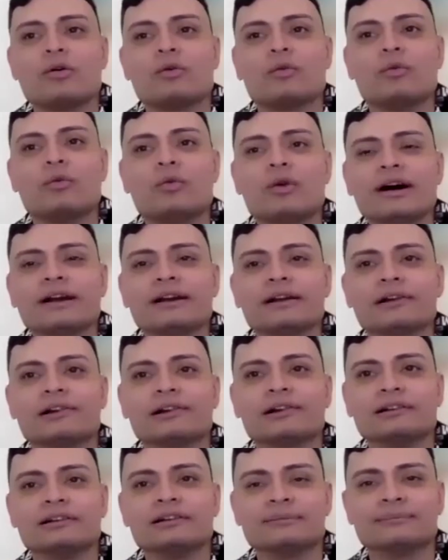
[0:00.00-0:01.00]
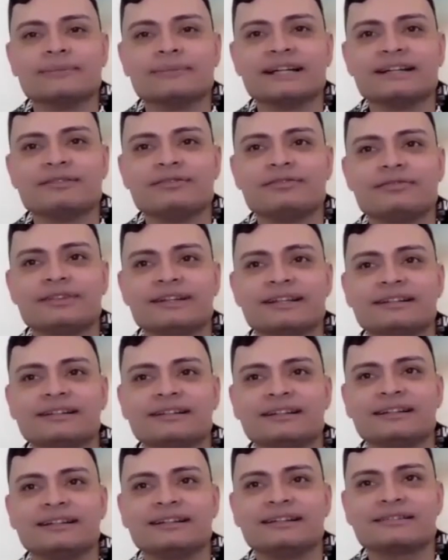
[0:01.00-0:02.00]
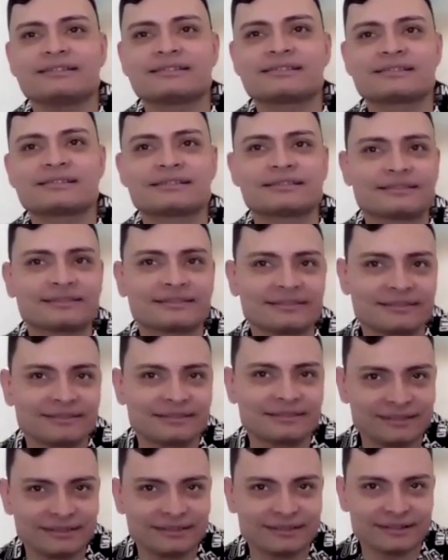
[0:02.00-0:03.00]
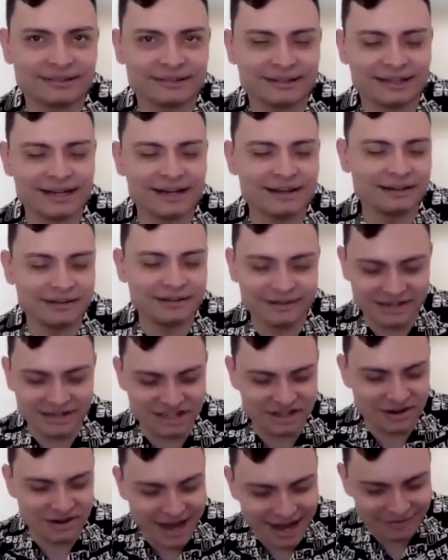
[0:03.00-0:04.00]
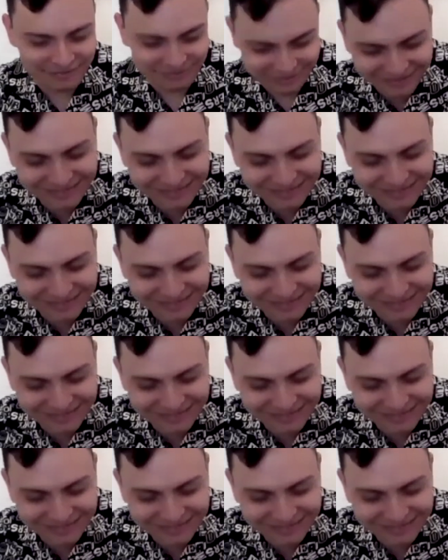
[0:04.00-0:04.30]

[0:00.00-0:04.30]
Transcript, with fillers: What hurt my feelings? How long do you have?